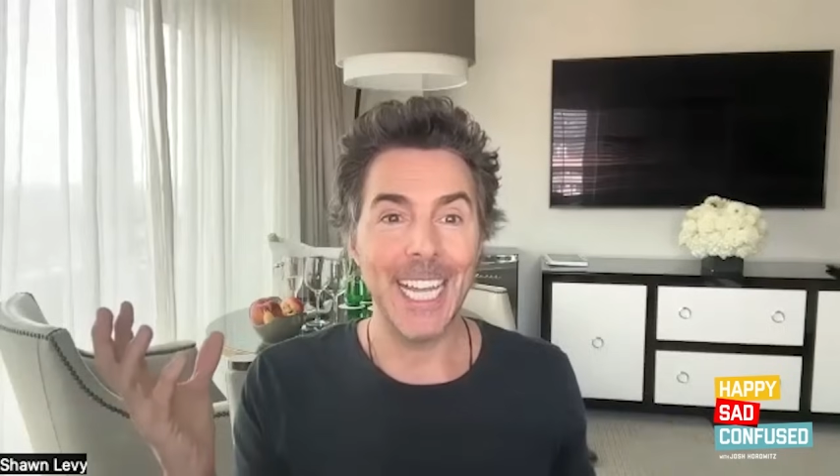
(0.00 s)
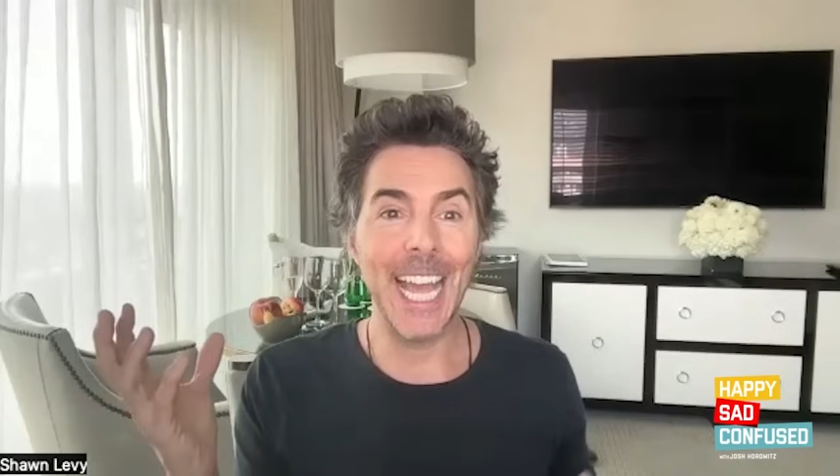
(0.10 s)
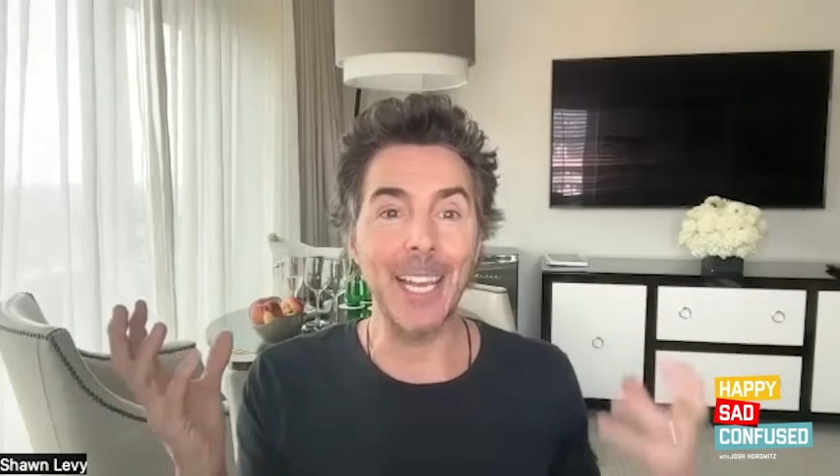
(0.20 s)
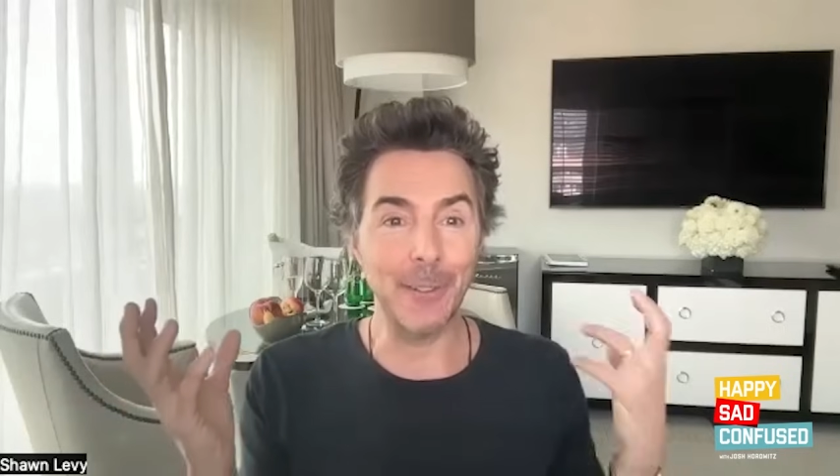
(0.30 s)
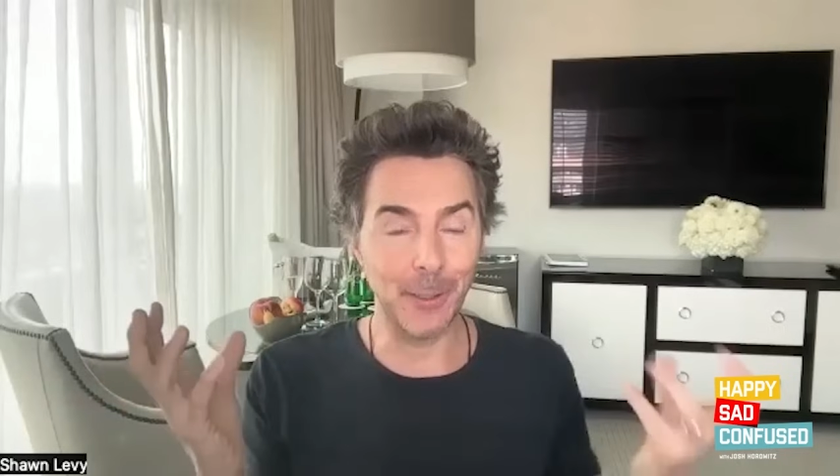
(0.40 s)

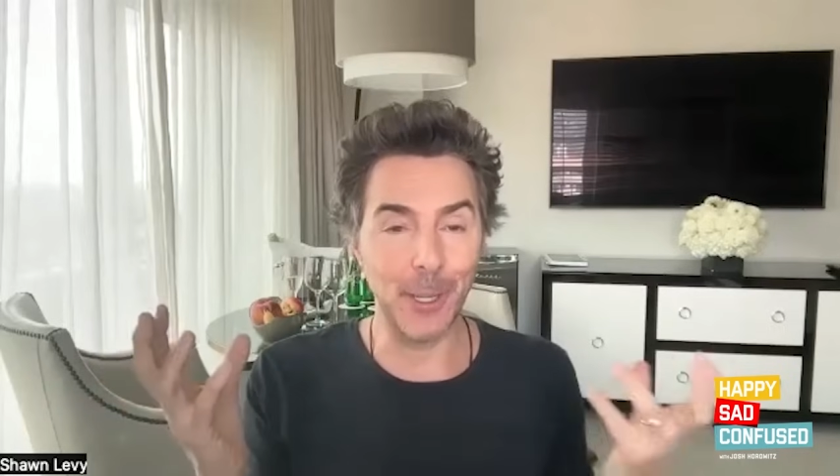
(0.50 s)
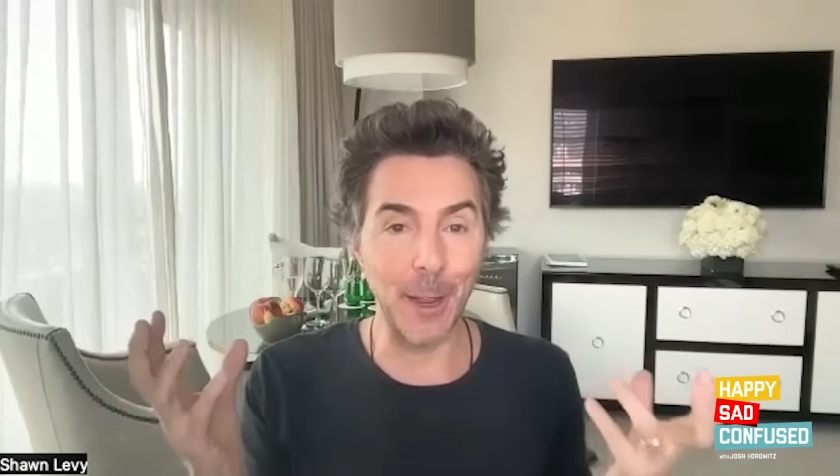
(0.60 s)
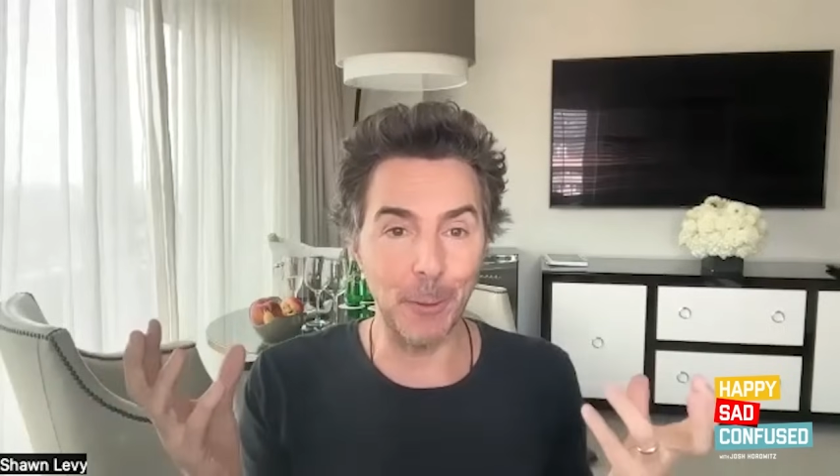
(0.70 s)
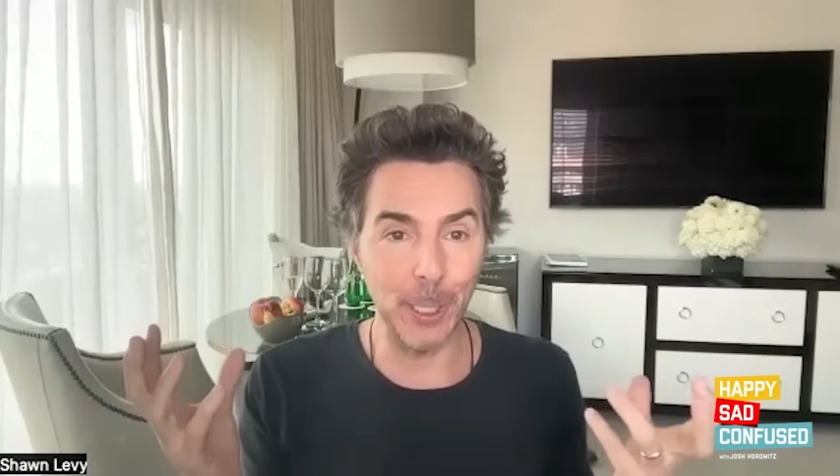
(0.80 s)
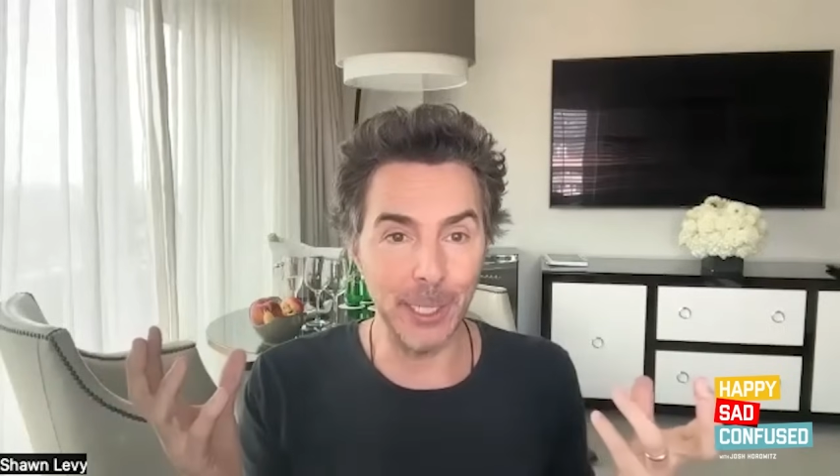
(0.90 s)
and
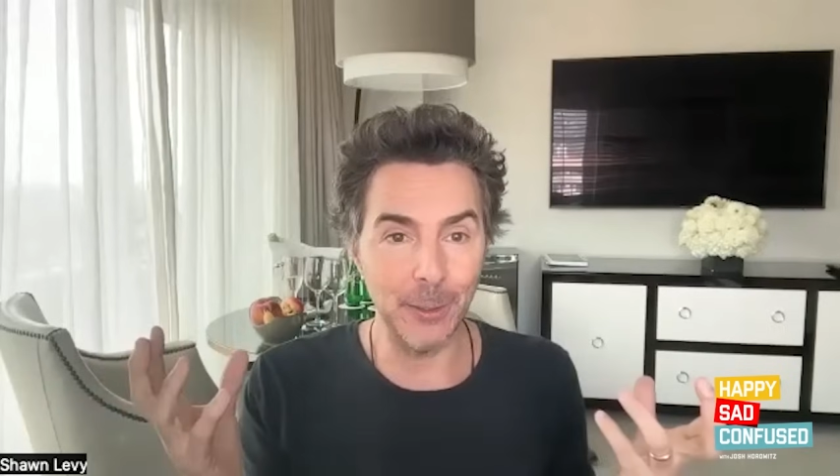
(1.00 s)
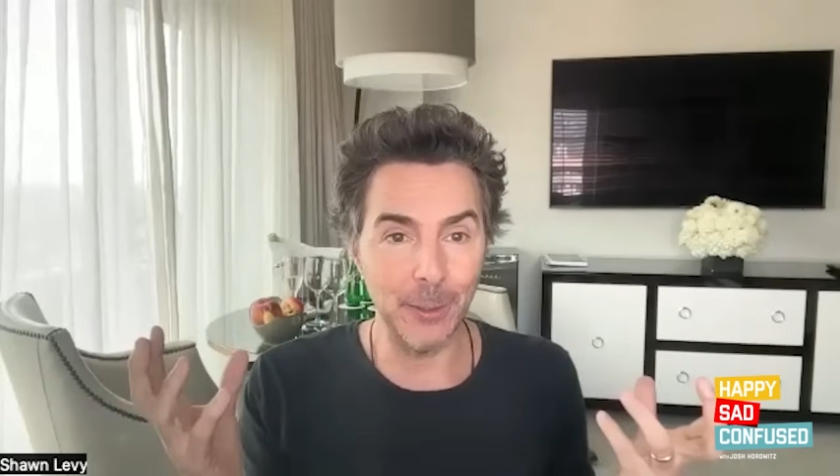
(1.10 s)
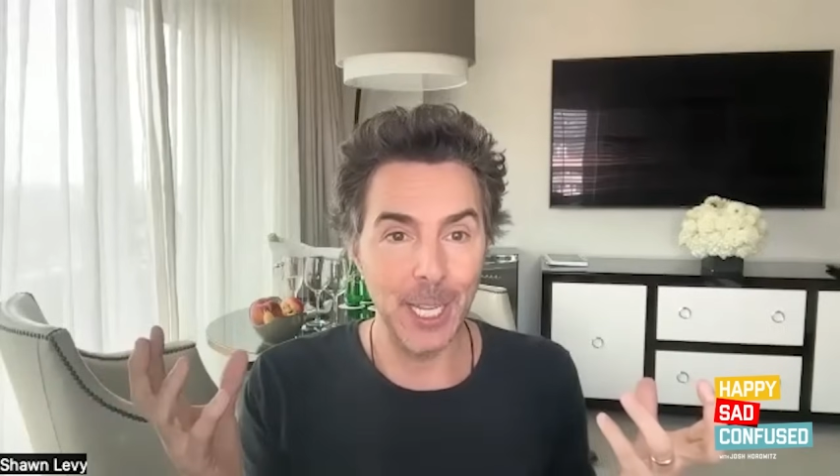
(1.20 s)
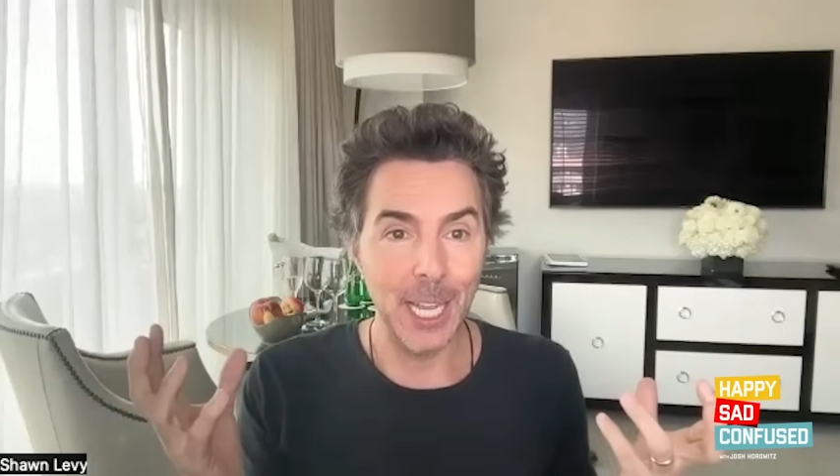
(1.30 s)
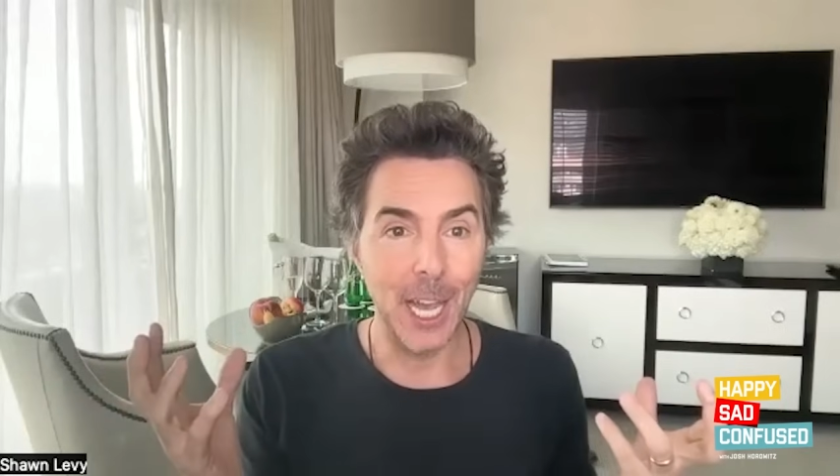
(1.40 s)
discoveries.